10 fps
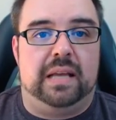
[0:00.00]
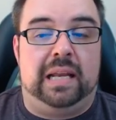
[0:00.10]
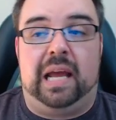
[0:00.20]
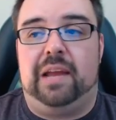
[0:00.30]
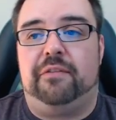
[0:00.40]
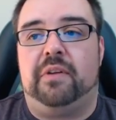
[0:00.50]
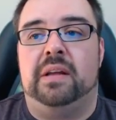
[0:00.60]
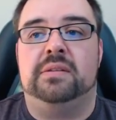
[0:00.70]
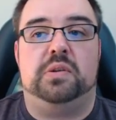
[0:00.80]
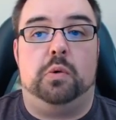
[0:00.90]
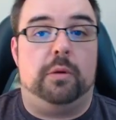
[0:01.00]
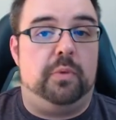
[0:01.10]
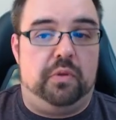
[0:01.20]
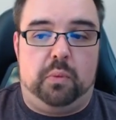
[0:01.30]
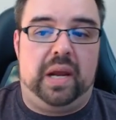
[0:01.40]
And I have friends who are
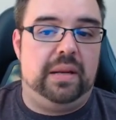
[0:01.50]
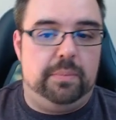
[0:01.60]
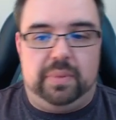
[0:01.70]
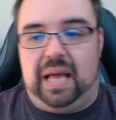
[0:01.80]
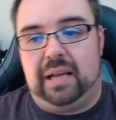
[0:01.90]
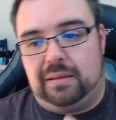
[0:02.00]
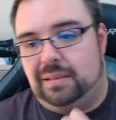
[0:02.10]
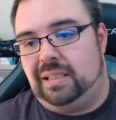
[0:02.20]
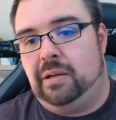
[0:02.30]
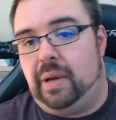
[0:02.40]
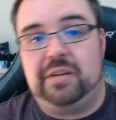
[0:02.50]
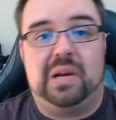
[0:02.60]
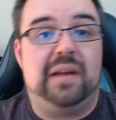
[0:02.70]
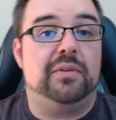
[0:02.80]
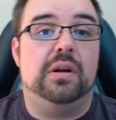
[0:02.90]
both white, black, Latino, Asian,
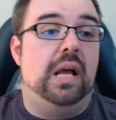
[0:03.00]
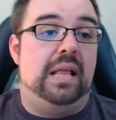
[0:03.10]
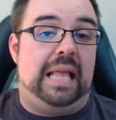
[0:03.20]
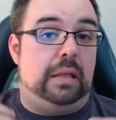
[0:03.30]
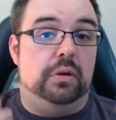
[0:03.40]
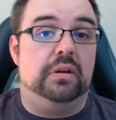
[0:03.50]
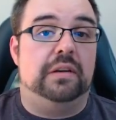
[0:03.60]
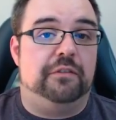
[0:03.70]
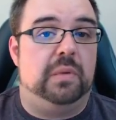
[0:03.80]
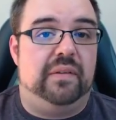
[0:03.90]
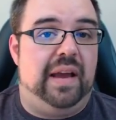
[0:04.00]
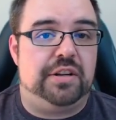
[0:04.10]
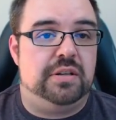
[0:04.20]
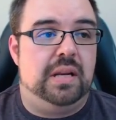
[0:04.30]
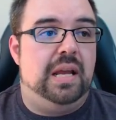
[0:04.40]
whatever, that look at affirmative
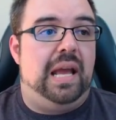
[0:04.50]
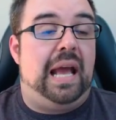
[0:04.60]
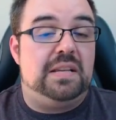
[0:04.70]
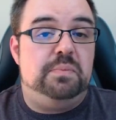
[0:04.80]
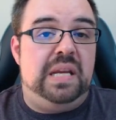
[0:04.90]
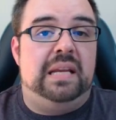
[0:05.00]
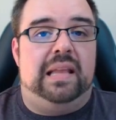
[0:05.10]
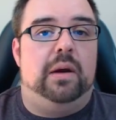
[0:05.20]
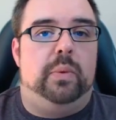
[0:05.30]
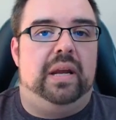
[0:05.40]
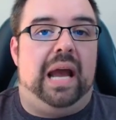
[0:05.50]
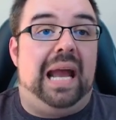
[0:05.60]
action as being that way.